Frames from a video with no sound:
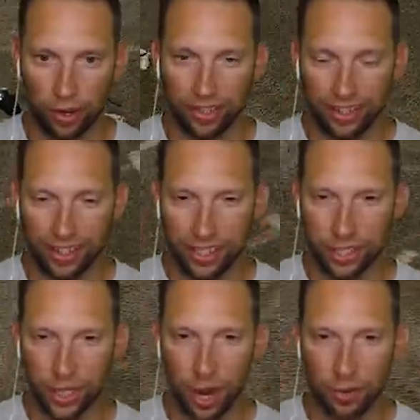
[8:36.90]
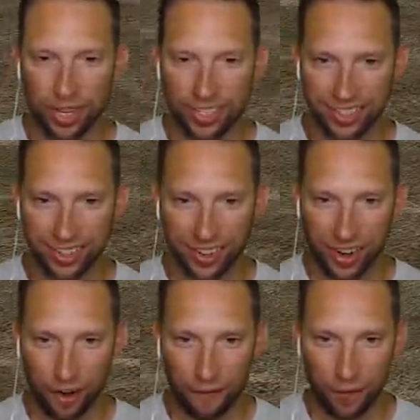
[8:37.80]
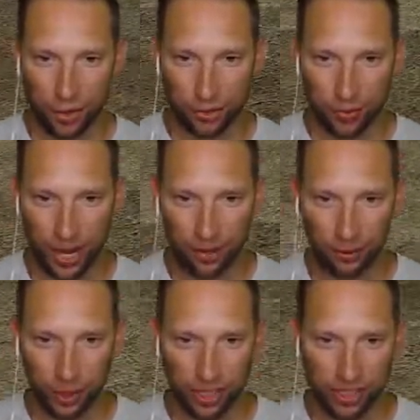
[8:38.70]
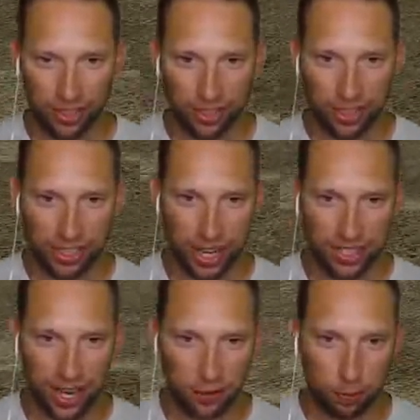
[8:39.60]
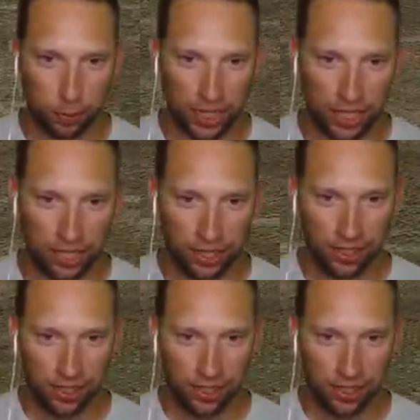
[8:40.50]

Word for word: boy Jonas, our first round rookie. He does have speed.